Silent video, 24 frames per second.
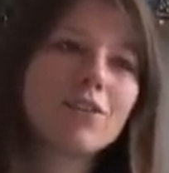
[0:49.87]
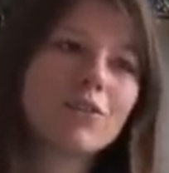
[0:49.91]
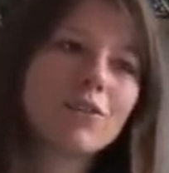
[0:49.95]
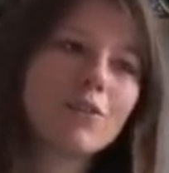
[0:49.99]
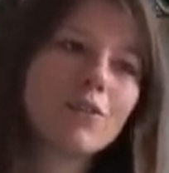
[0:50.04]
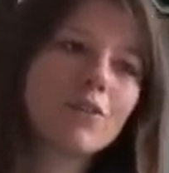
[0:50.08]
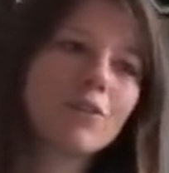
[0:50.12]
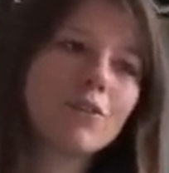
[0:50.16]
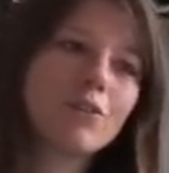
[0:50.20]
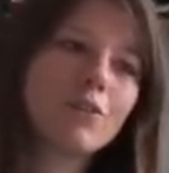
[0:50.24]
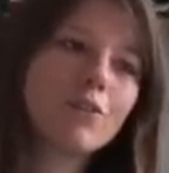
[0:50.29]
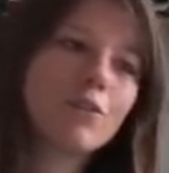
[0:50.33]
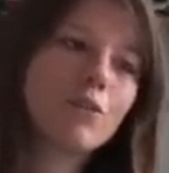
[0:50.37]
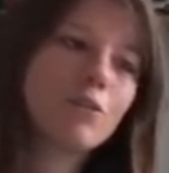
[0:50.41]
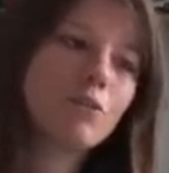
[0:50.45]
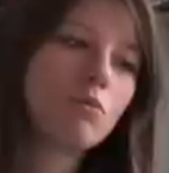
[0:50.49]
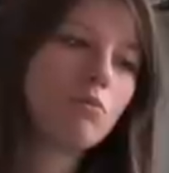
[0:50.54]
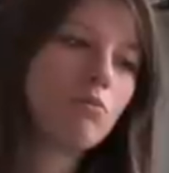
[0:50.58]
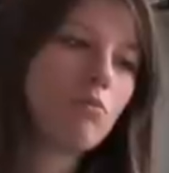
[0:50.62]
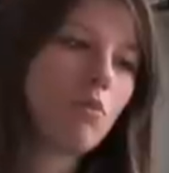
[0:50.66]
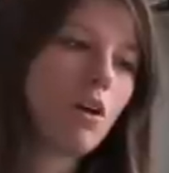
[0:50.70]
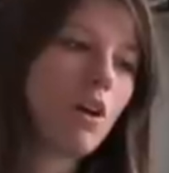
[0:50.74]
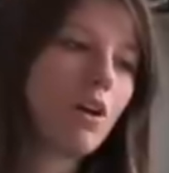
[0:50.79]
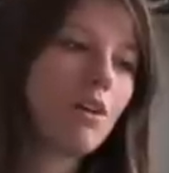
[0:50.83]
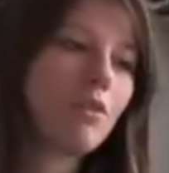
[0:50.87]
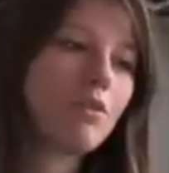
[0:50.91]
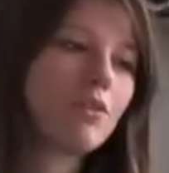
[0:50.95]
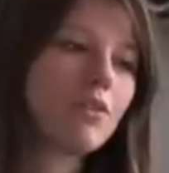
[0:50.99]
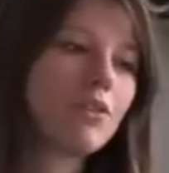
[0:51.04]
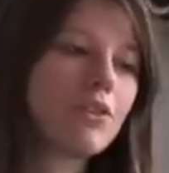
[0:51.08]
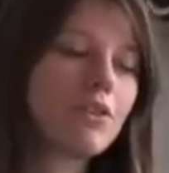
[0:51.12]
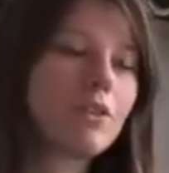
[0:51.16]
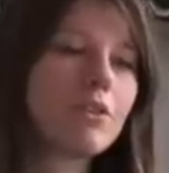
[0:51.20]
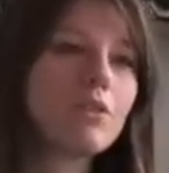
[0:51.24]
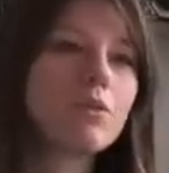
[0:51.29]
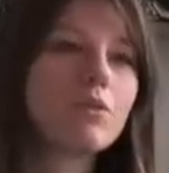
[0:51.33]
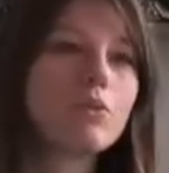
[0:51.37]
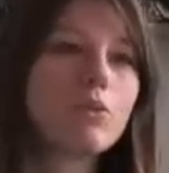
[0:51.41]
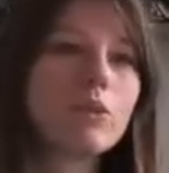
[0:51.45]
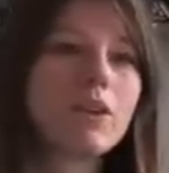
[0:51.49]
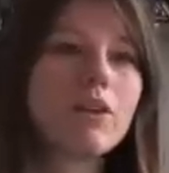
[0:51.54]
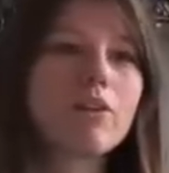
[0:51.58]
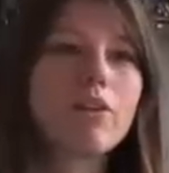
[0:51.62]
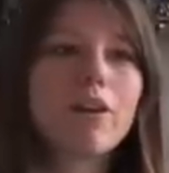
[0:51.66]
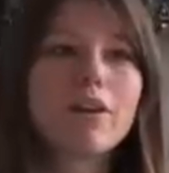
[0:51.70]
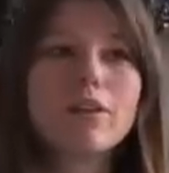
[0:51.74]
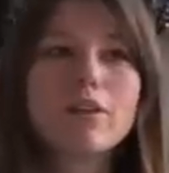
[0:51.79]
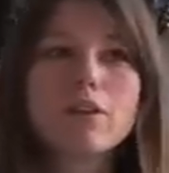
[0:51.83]
So after we
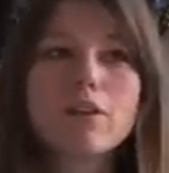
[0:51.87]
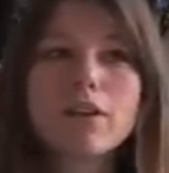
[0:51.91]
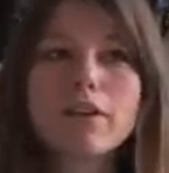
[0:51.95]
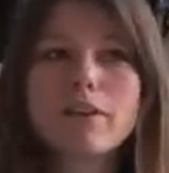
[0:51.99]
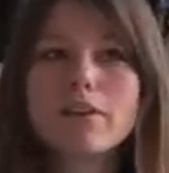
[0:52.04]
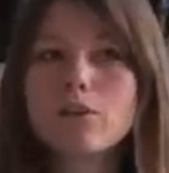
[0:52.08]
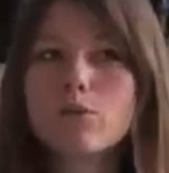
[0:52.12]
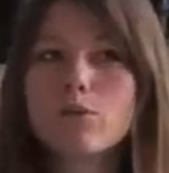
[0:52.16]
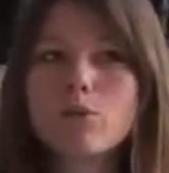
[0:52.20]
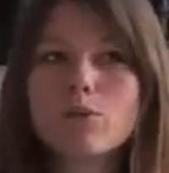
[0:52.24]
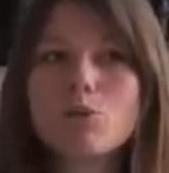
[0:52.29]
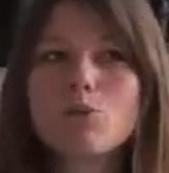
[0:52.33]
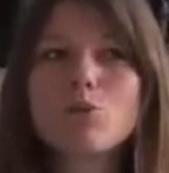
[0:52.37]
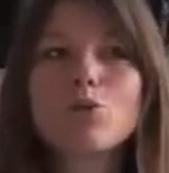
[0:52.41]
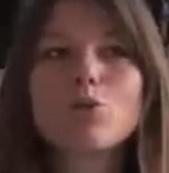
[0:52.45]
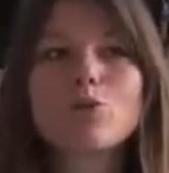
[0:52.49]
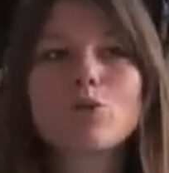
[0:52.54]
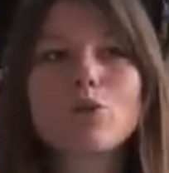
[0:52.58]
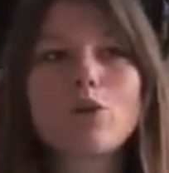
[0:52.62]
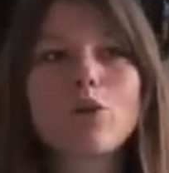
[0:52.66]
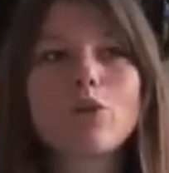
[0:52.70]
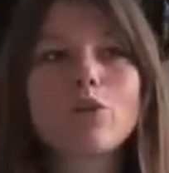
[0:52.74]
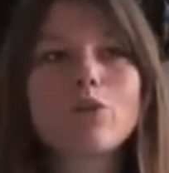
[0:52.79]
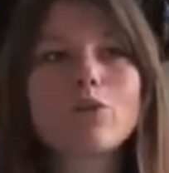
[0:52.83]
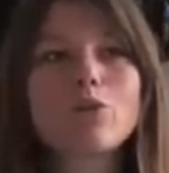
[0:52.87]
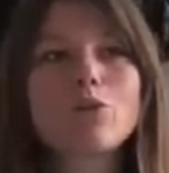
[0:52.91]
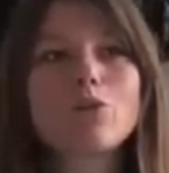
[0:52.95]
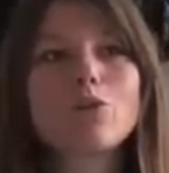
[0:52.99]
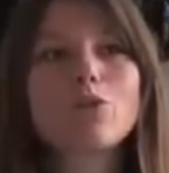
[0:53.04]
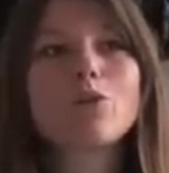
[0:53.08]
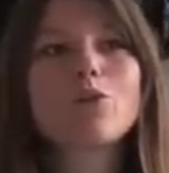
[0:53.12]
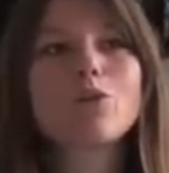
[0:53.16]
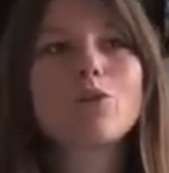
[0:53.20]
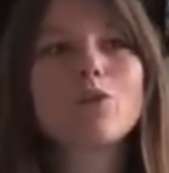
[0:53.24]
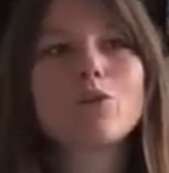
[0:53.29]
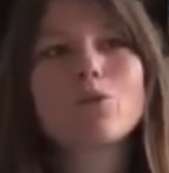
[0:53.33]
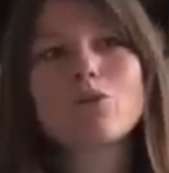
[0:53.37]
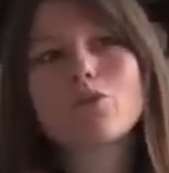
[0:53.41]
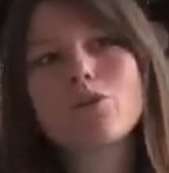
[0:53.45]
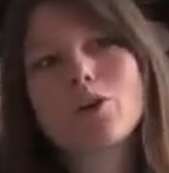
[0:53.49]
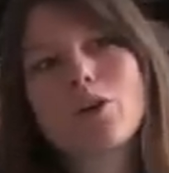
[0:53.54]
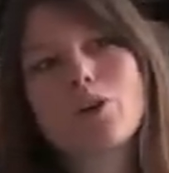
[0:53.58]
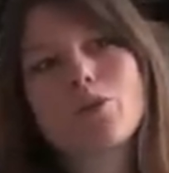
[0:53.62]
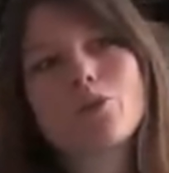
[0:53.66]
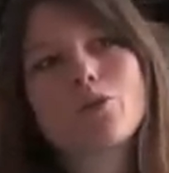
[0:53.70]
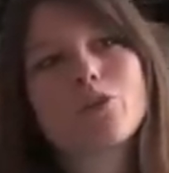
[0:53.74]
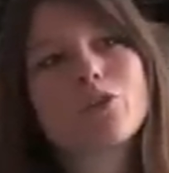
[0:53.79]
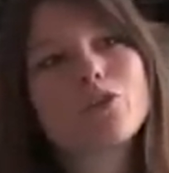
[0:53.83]
graduated, we moved on to
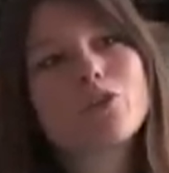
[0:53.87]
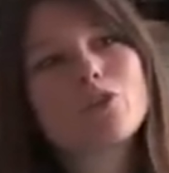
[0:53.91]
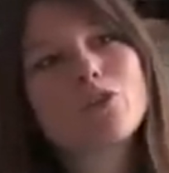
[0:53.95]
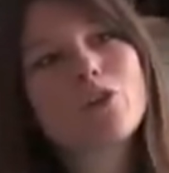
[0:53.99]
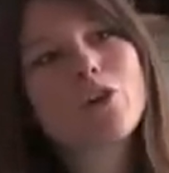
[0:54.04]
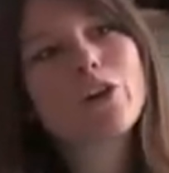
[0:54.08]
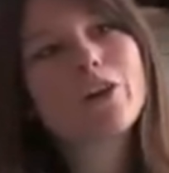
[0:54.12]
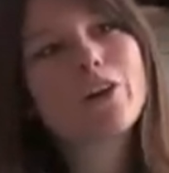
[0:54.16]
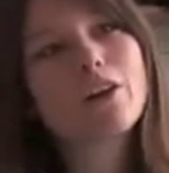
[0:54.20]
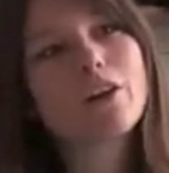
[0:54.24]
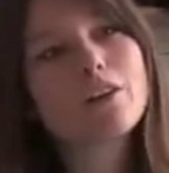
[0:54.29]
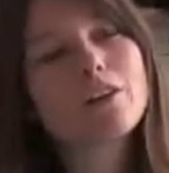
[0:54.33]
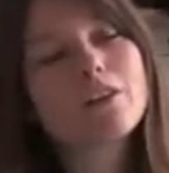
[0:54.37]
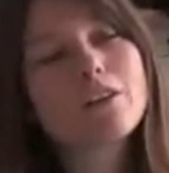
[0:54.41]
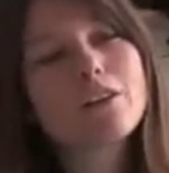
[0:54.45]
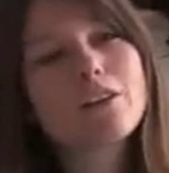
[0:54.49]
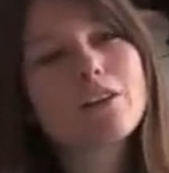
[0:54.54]
found Troika.